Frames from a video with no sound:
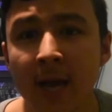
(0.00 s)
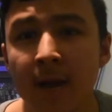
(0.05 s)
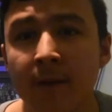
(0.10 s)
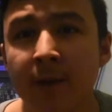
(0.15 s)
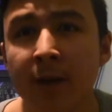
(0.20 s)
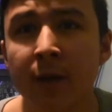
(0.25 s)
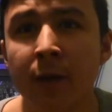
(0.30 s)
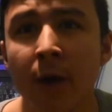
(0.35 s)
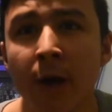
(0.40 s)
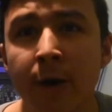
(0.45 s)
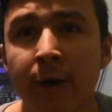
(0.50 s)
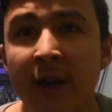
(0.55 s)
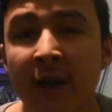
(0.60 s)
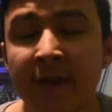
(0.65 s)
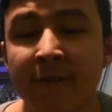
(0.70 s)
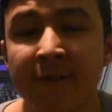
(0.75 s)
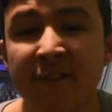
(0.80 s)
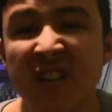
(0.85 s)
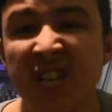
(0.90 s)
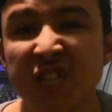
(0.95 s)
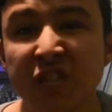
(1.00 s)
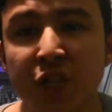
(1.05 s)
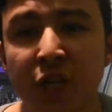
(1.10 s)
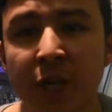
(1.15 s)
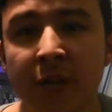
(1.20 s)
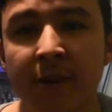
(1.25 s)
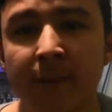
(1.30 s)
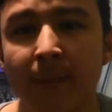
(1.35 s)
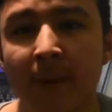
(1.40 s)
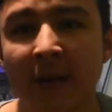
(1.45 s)
you know,
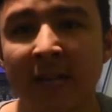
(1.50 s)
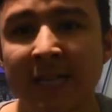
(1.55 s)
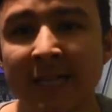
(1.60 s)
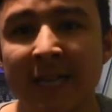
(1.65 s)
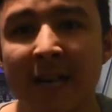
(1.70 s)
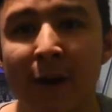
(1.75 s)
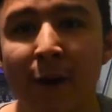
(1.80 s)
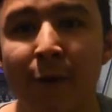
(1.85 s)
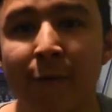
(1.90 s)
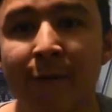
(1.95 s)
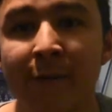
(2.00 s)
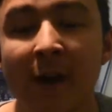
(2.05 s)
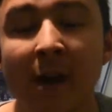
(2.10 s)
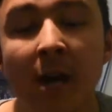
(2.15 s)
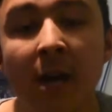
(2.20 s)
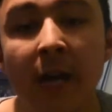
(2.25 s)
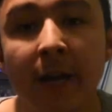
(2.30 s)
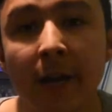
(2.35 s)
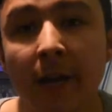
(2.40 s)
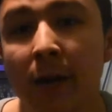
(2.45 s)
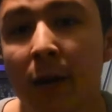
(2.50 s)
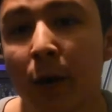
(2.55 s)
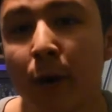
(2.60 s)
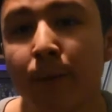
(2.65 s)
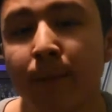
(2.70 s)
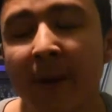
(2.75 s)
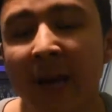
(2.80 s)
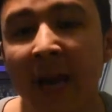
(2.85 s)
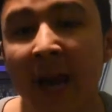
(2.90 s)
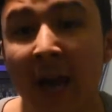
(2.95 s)
envisioned myself, you know,
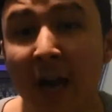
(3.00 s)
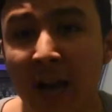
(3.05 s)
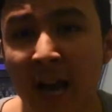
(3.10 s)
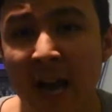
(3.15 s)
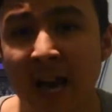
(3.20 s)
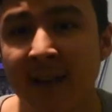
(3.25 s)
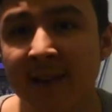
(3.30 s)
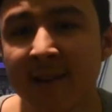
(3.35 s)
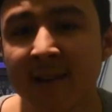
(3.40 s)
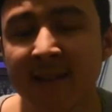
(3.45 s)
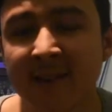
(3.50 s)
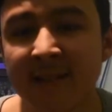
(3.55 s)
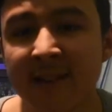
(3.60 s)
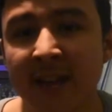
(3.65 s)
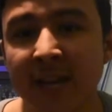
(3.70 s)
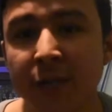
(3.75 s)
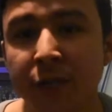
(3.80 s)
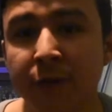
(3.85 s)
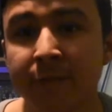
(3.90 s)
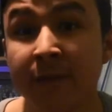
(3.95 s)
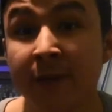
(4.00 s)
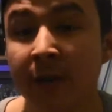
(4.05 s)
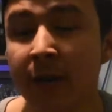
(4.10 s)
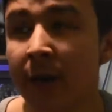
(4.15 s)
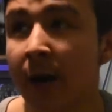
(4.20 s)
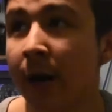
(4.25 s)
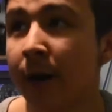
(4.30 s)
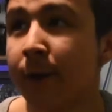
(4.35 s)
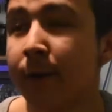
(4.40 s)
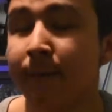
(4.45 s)
getting to the stage of, you
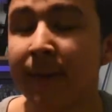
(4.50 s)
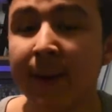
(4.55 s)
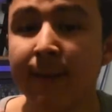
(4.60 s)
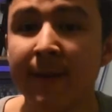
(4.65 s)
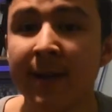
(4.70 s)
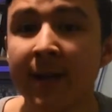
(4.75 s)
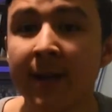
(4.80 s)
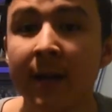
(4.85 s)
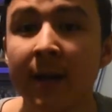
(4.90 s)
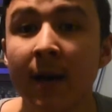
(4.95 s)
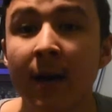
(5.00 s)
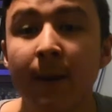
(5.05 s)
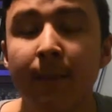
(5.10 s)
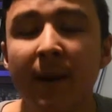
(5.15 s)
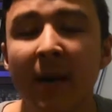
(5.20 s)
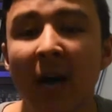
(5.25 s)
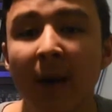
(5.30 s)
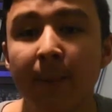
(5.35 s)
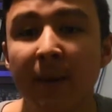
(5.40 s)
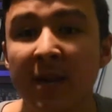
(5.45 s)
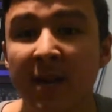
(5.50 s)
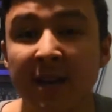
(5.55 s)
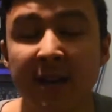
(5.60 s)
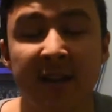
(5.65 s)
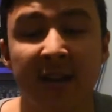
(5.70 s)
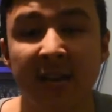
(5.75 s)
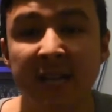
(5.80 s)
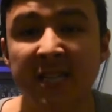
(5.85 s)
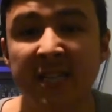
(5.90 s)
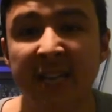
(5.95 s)
know, maybe becoming the
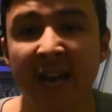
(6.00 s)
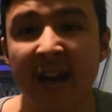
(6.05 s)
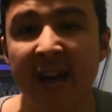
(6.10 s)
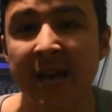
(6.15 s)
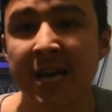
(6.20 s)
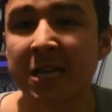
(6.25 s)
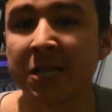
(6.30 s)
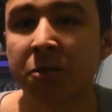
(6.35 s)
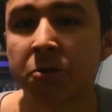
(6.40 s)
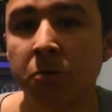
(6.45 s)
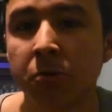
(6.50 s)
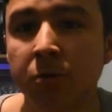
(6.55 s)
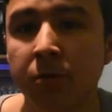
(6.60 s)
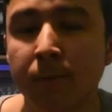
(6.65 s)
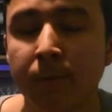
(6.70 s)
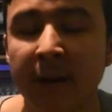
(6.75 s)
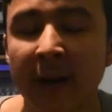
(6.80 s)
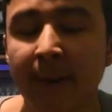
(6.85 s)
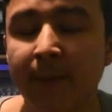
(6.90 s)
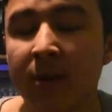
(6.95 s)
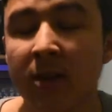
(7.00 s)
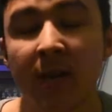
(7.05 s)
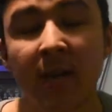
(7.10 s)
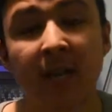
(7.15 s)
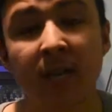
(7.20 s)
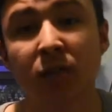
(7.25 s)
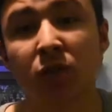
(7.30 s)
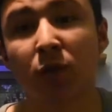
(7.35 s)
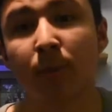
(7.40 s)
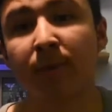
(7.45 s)
next KSI or becoming the
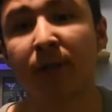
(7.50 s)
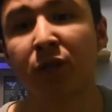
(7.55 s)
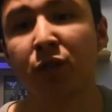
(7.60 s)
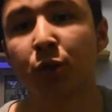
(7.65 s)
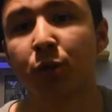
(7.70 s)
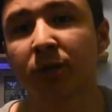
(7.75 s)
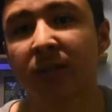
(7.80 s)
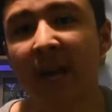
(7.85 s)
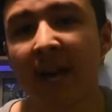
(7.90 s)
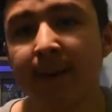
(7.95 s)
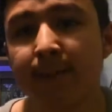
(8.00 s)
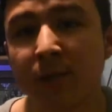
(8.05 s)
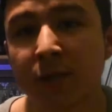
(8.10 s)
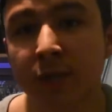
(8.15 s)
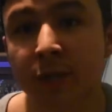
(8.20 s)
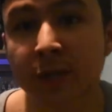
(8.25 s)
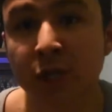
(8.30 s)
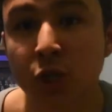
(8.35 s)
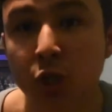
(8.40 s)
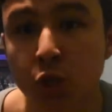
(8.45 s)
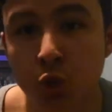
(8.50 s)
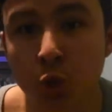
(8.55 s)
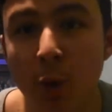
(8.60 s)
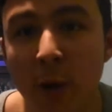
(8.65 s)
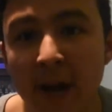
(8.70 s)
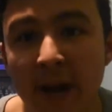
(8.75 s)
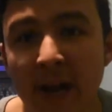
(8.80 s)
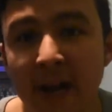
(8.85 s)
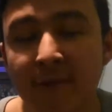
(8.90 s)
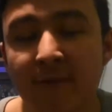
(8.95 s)
next Comedy Shorts Gamer. So I
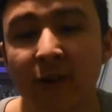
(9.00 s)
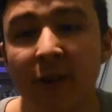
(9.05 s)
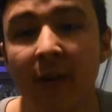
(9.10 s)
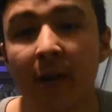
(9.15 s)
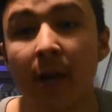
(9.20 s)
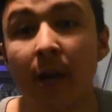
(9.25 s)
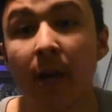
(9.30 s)
strived